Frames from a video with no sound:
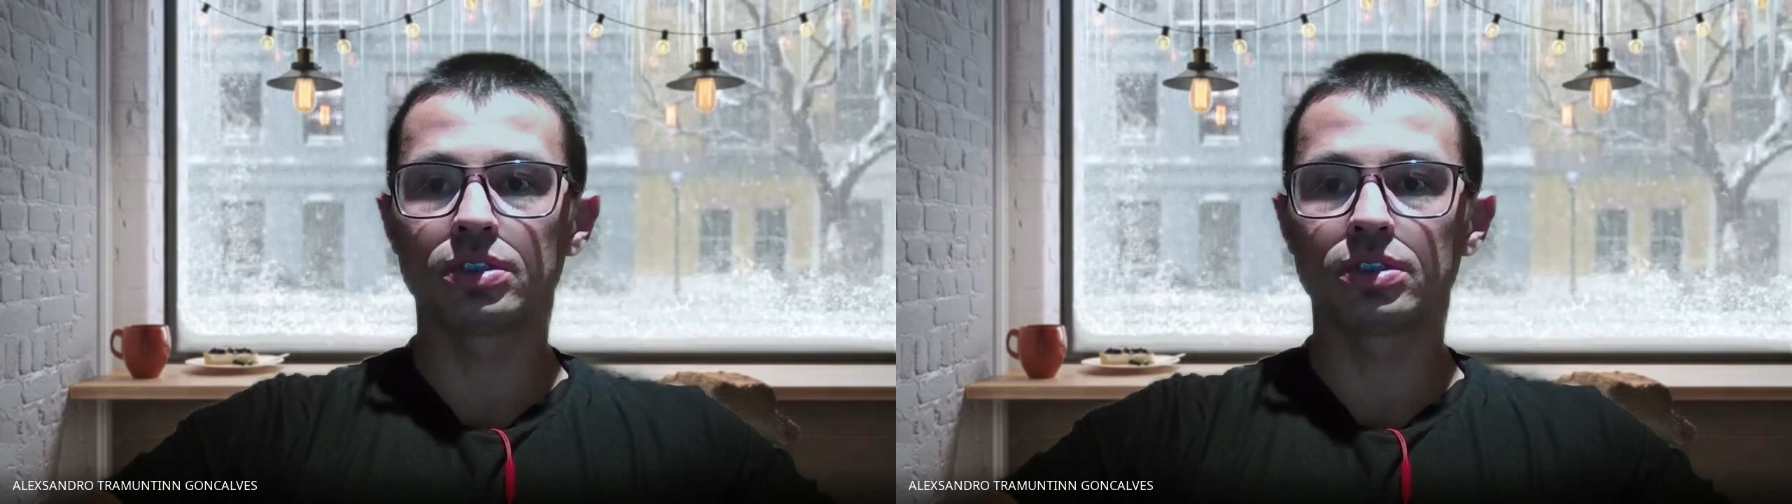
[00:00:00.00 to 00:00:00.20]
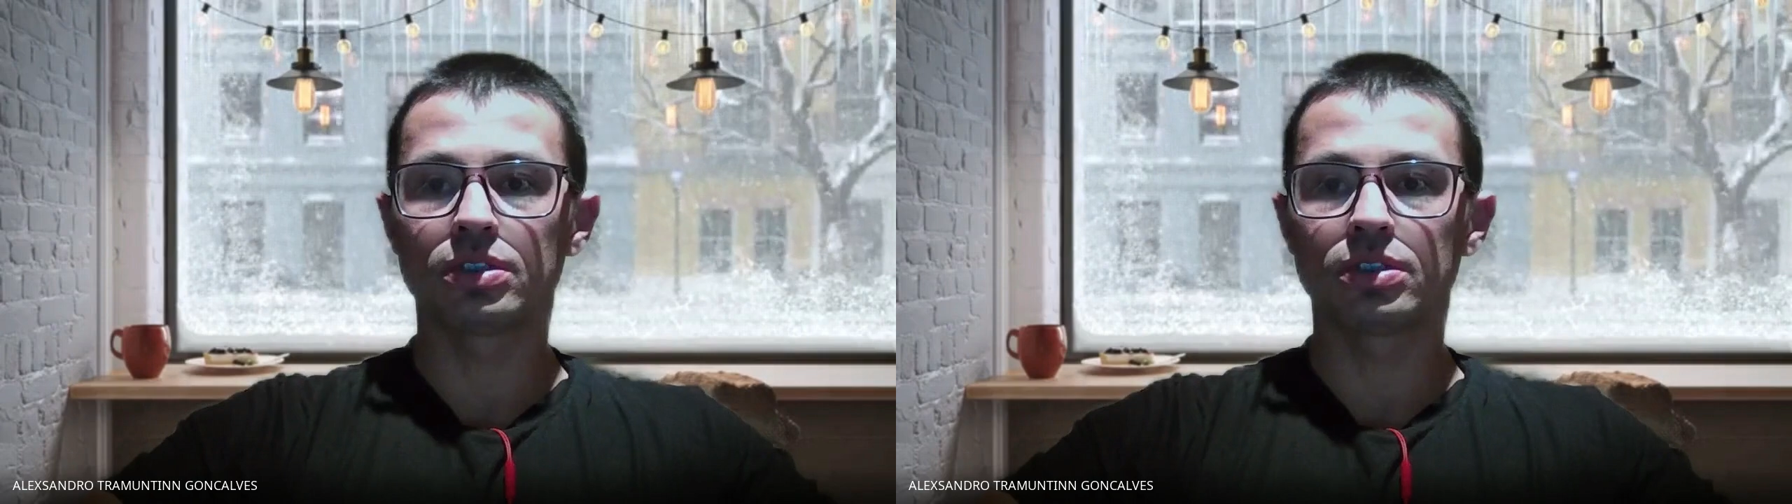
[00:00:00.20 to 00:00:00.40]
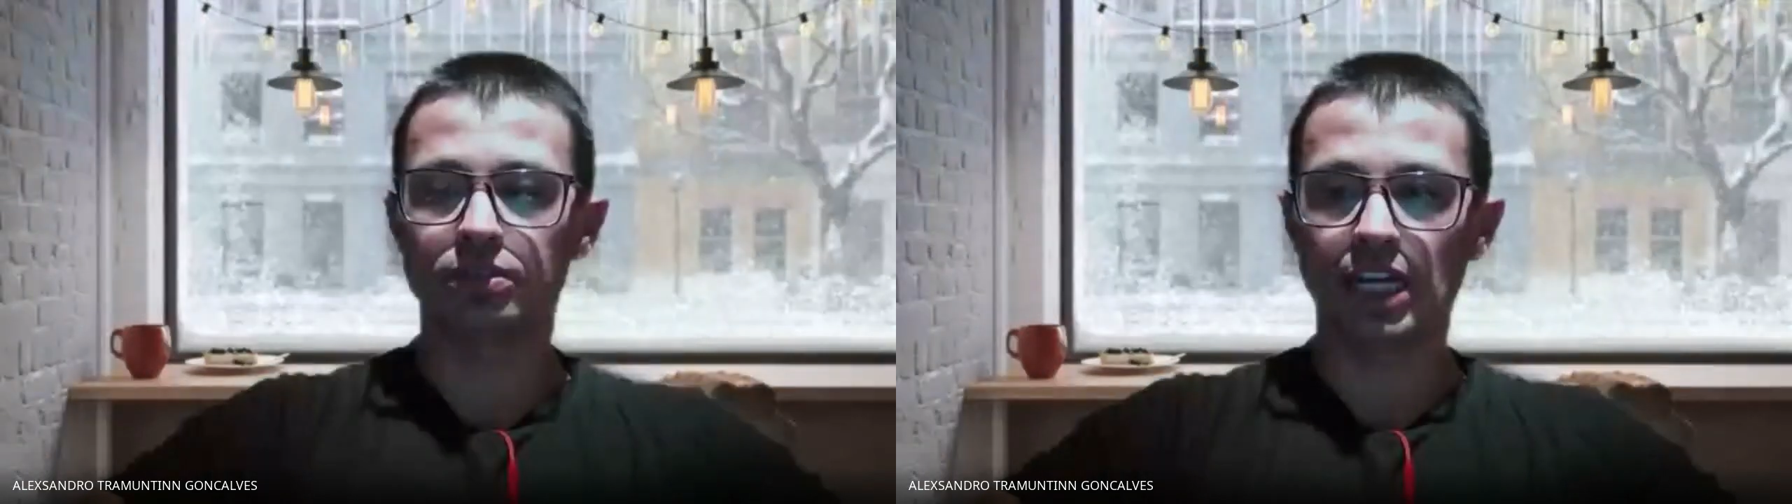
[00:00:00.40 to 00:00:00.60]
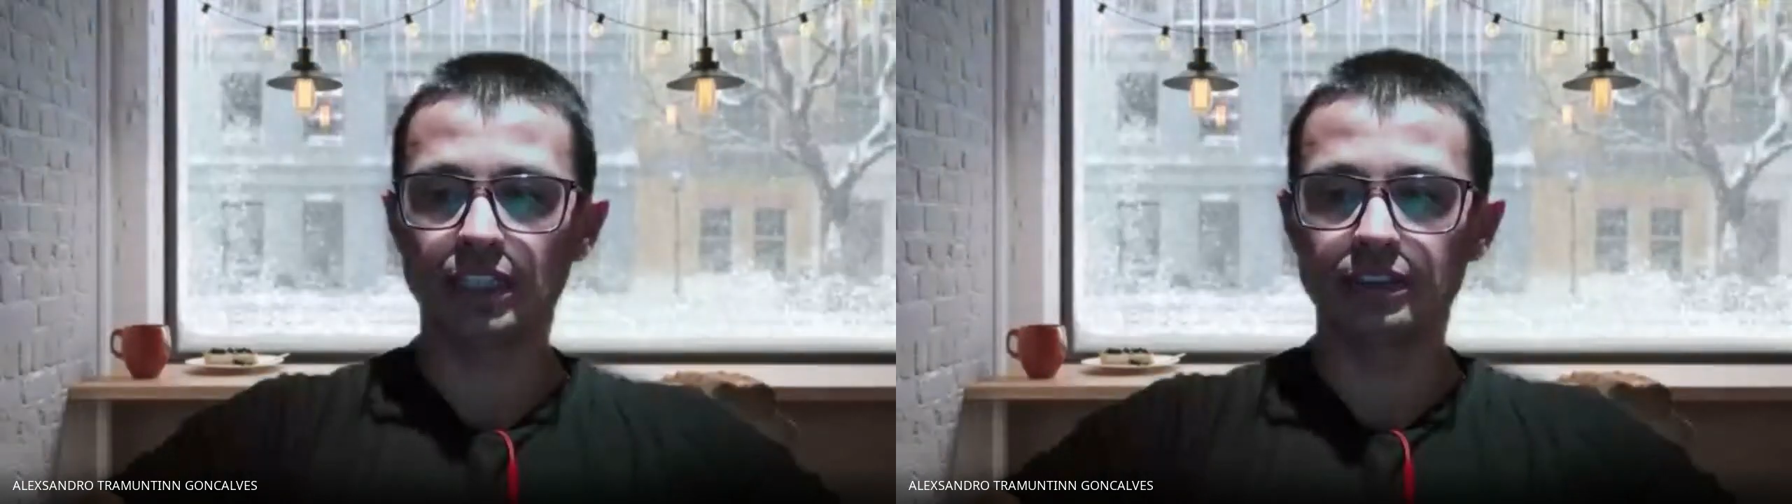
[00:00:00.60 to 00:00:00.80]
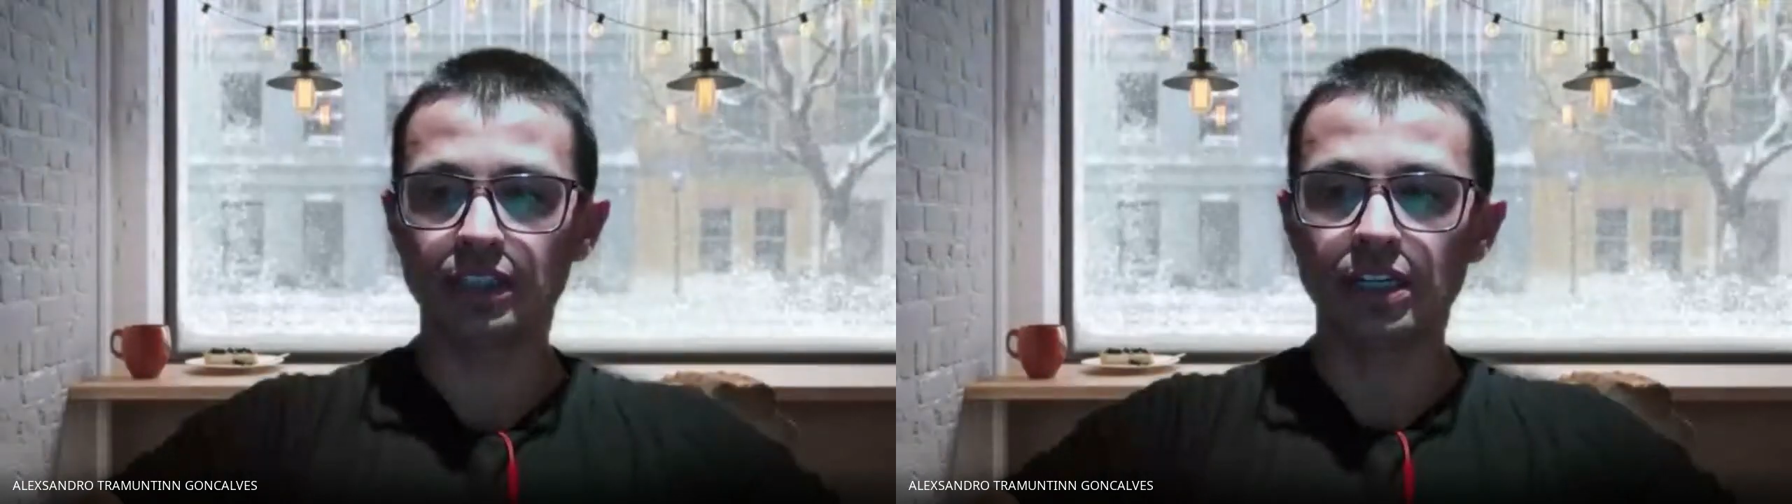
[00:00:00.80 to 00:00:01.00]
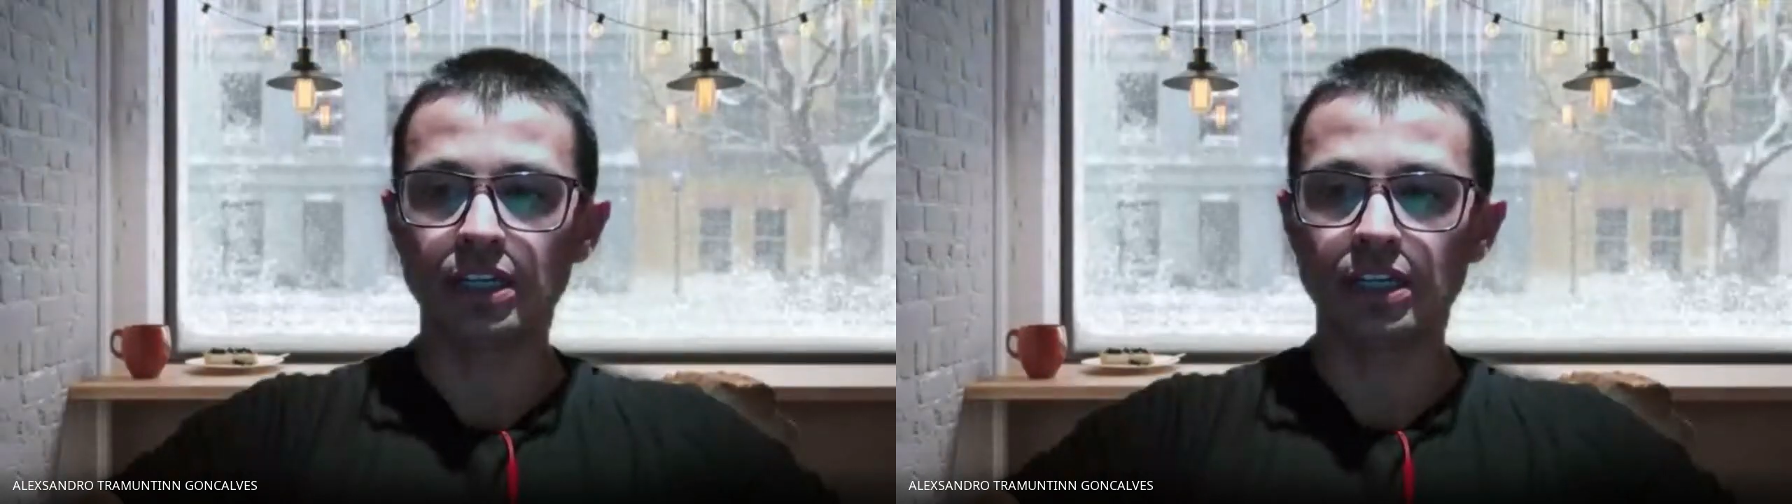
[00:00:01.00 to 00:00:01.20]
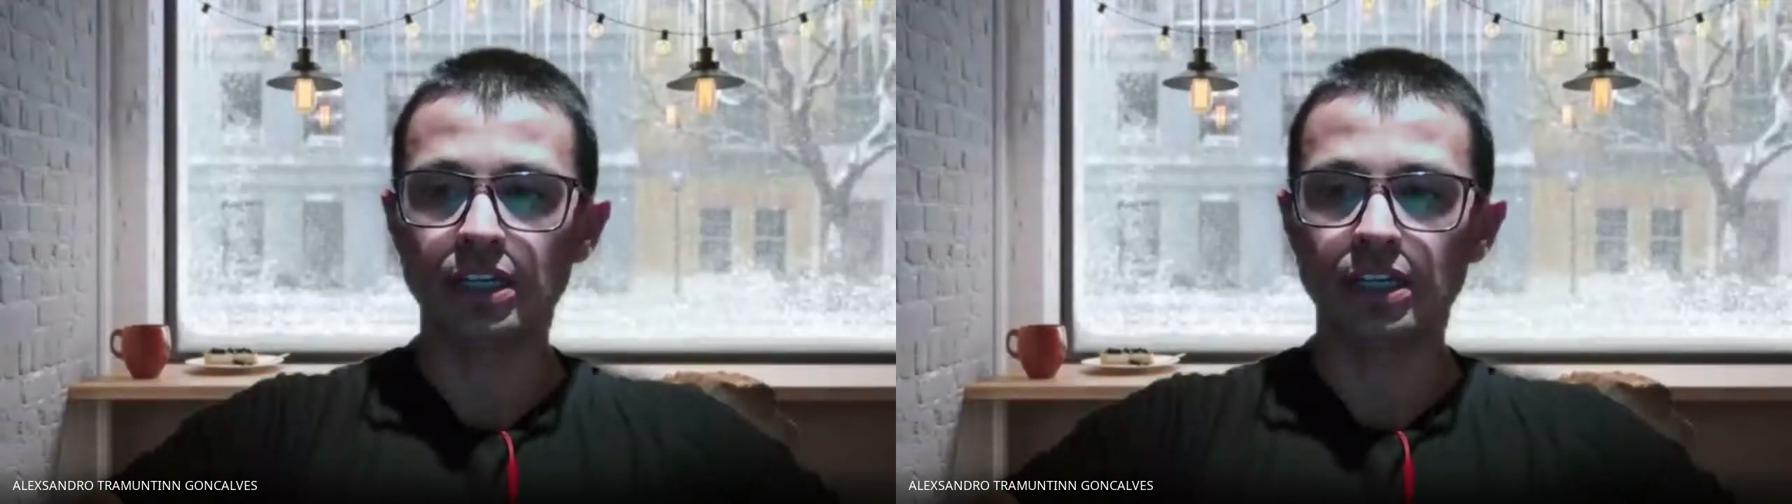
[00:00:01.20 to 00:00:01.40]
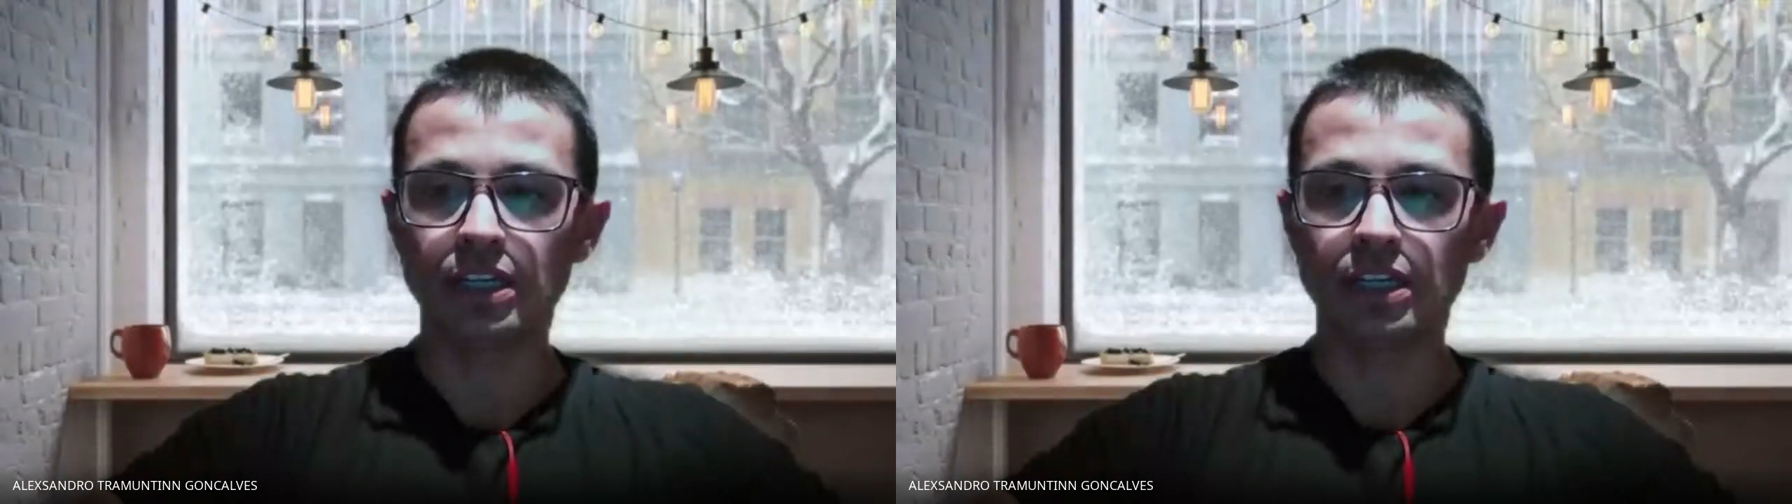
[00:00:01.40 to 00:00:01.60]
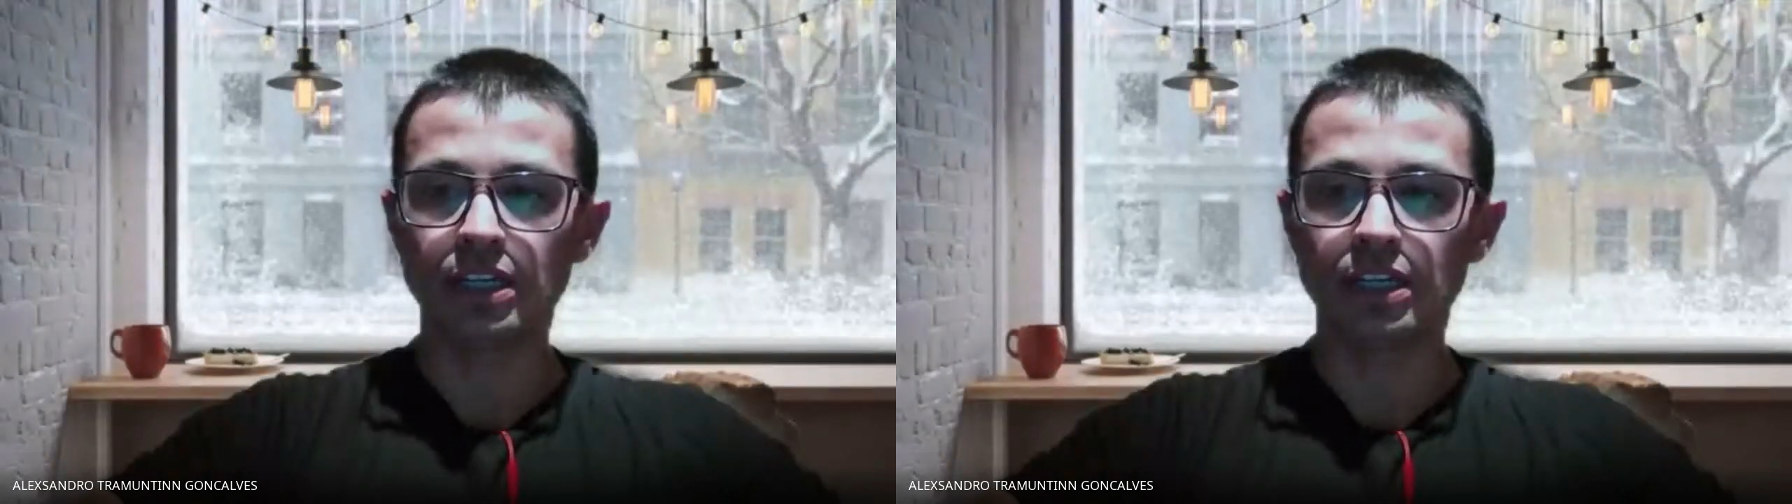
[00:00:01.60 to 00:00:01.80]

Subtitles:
about that. But